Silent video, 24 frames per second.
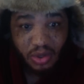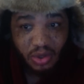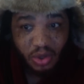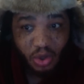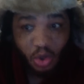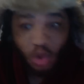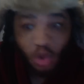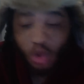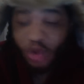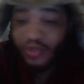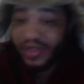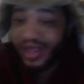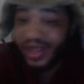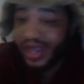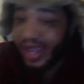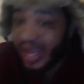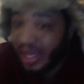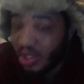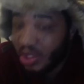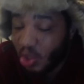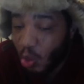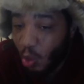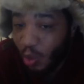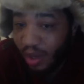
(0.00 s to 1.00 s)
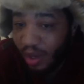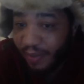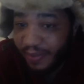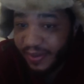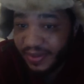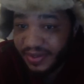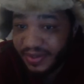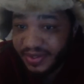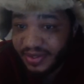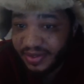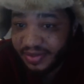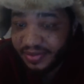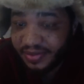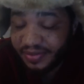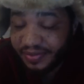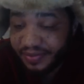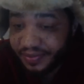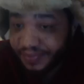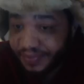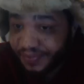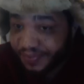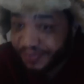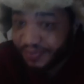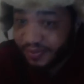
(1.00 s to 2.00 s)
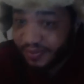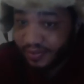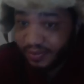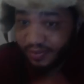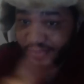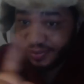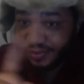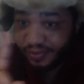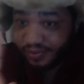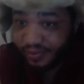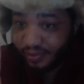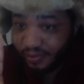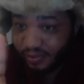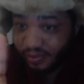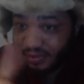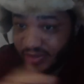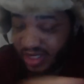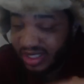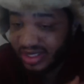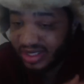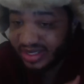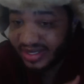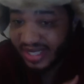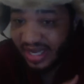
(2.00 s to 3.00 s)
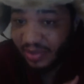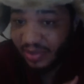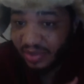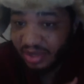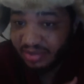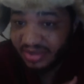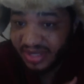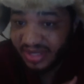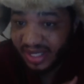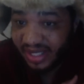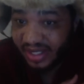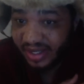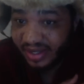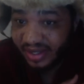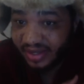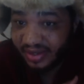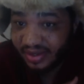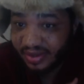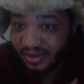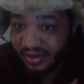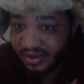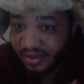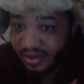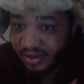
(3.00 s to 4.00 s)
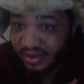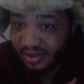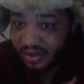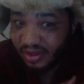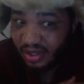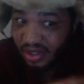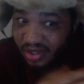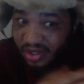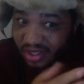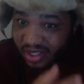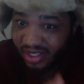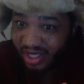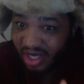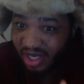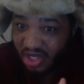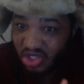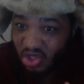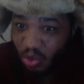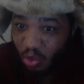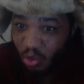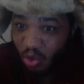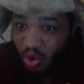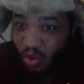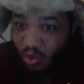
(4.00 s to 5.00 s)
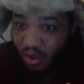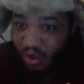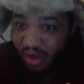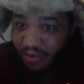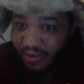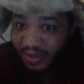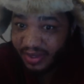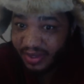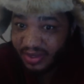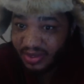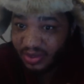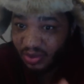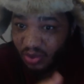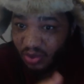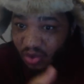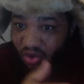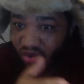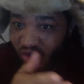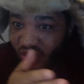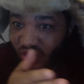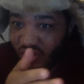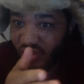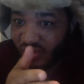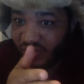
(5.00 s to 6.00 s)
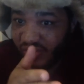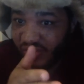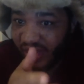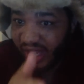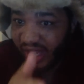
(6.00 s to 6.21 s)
or the Halo weapons? You understand what I'm saying? The Gears of War weapons or the